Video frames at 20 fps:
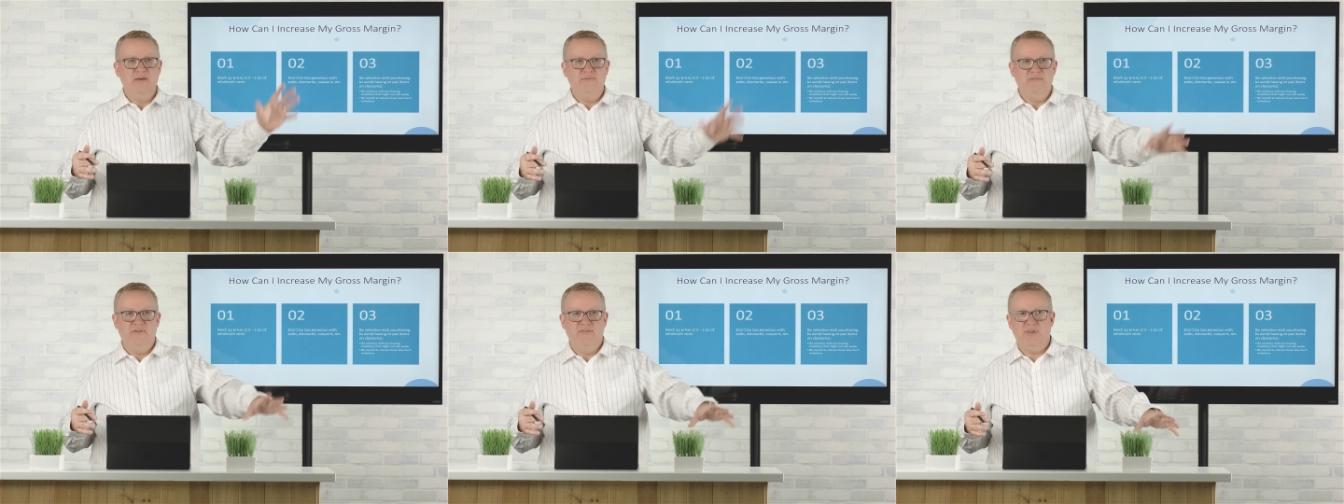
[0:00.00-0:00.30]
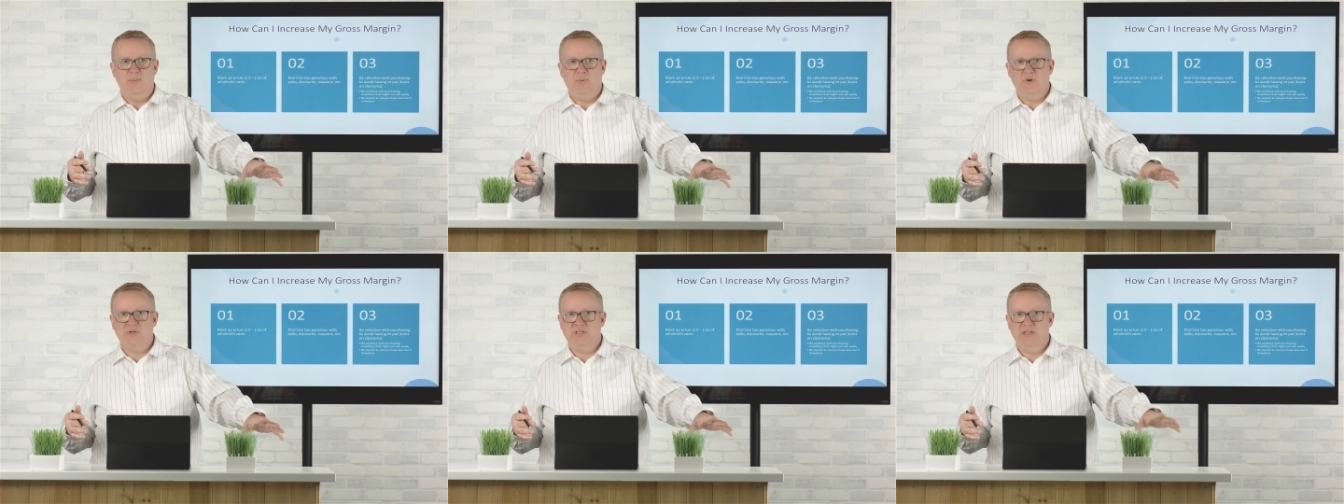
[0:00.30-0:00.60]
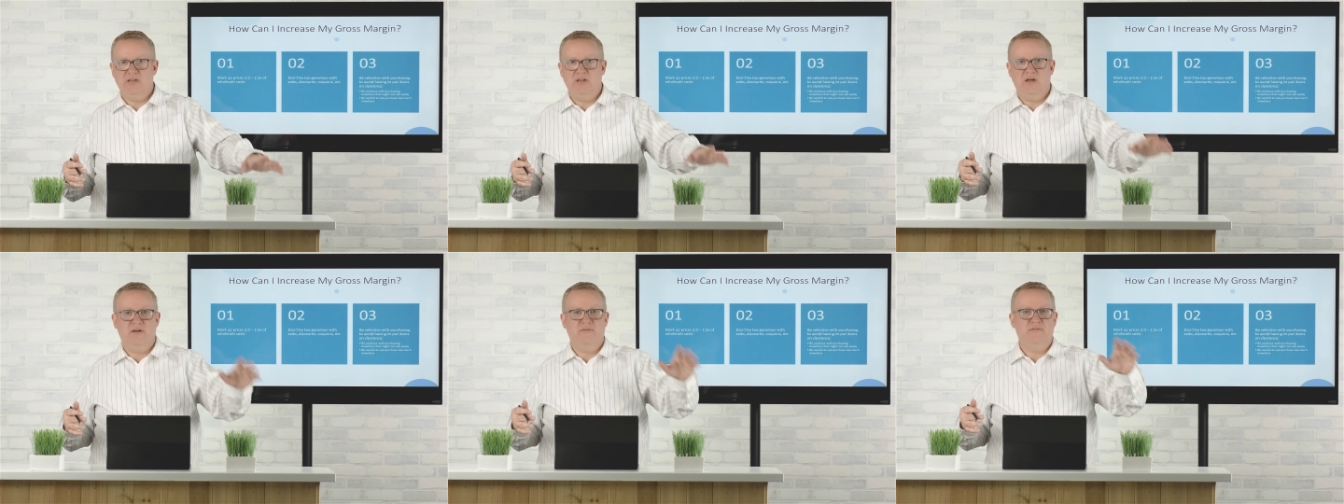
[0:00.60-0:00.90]

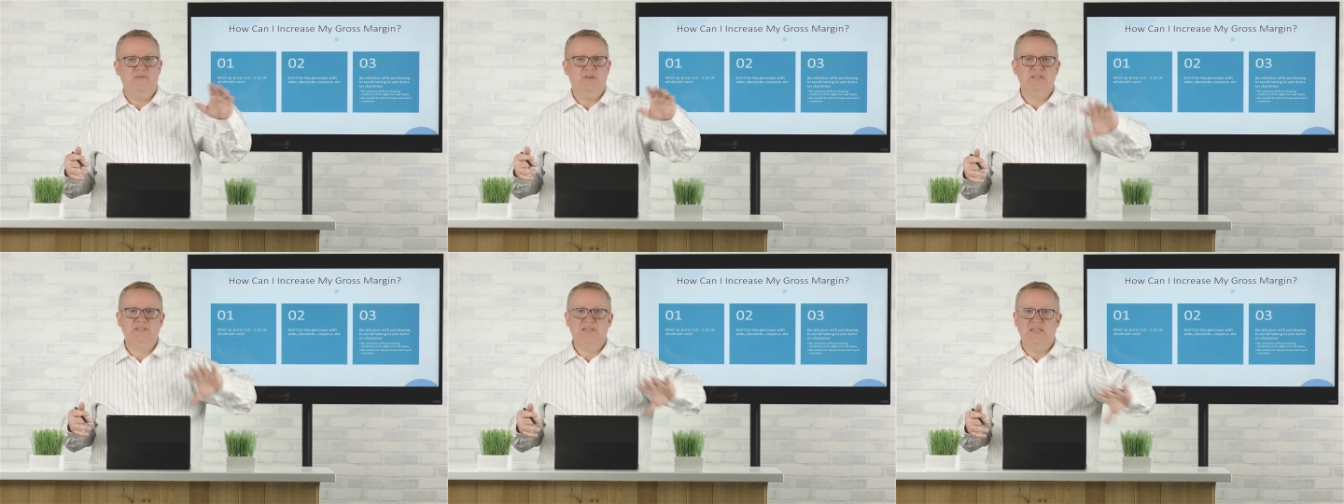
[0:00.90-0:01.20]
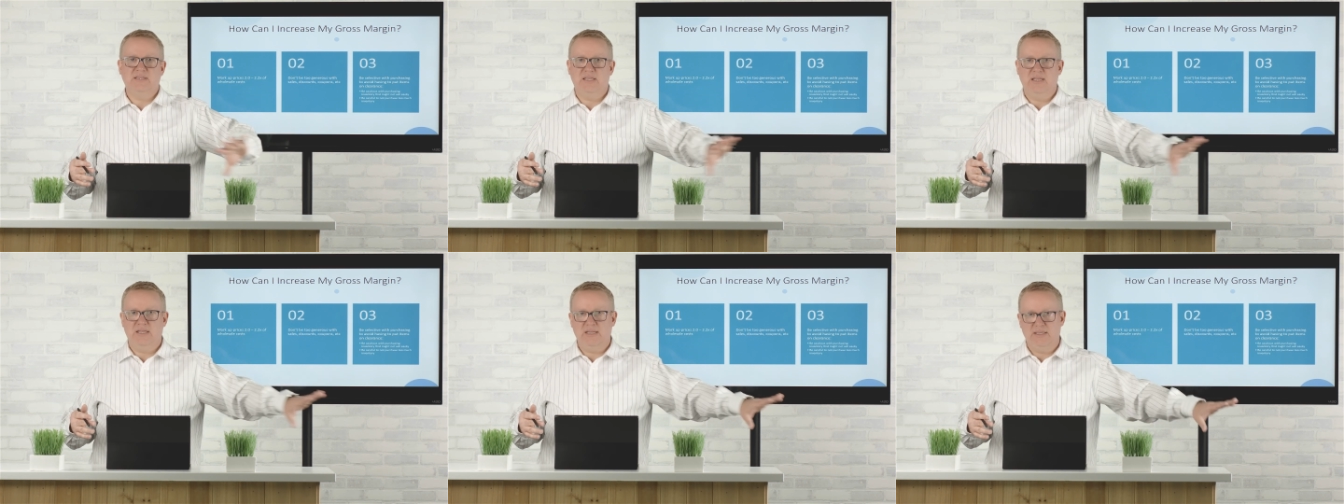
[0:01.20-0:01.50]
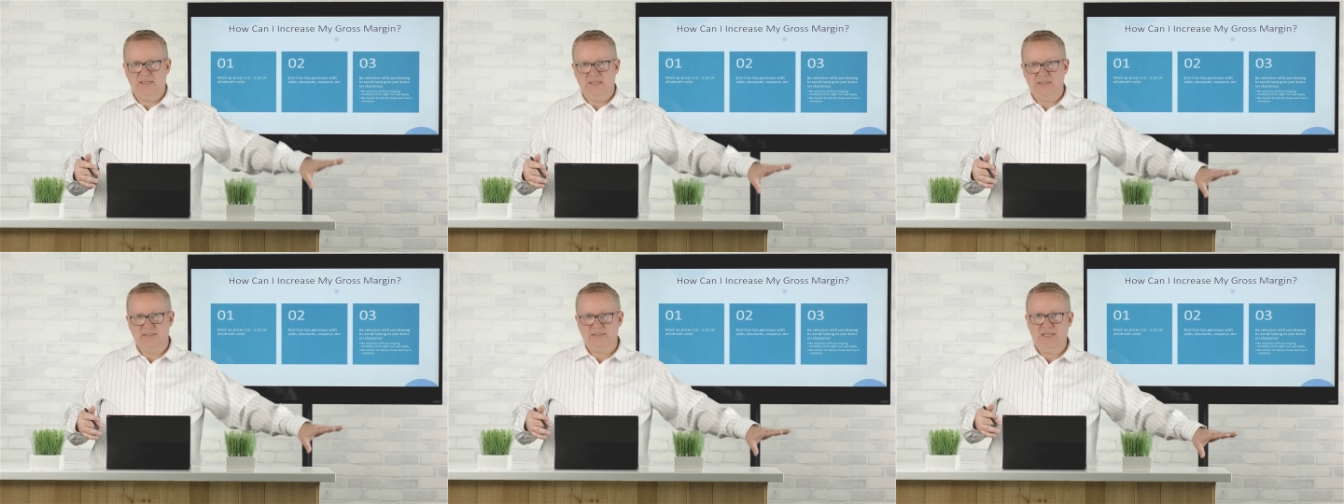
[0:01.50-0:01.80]
50% off, let's get
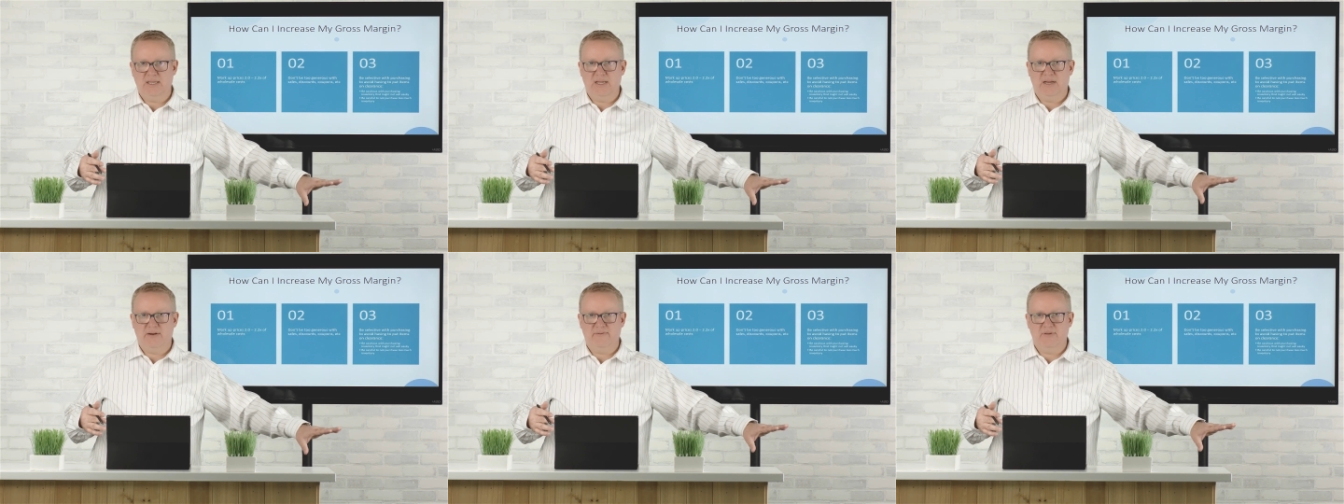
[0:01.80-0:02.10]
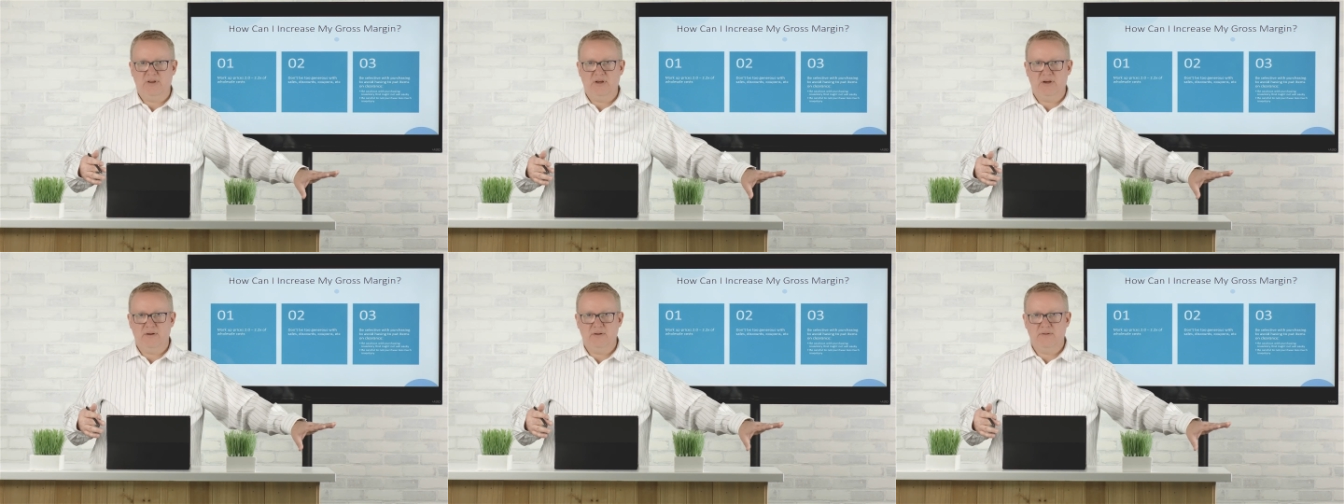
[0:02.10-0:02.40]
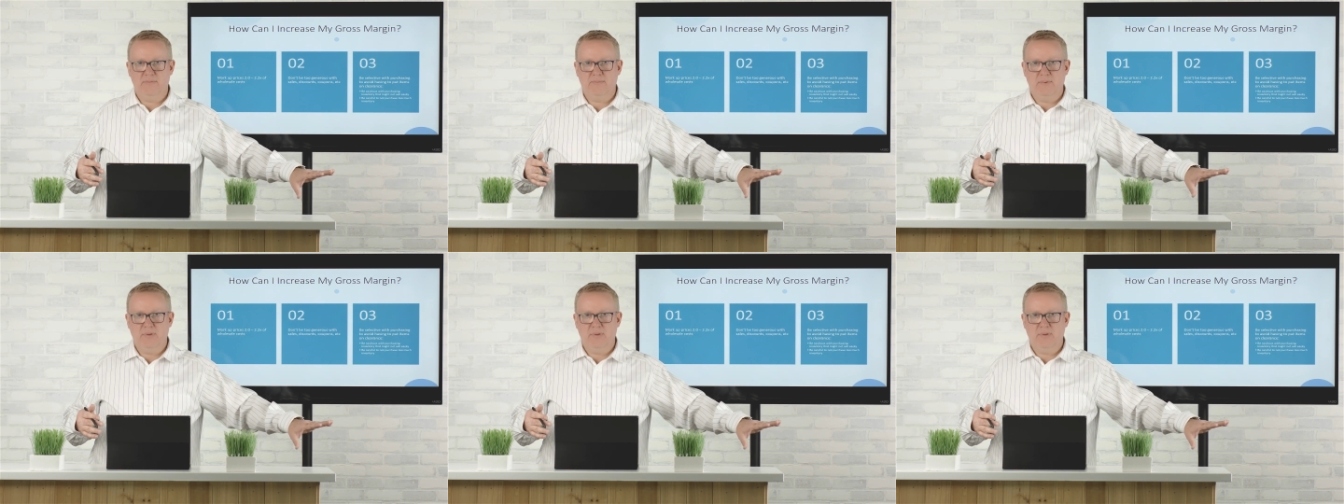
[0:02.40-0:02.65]
this thing out of here.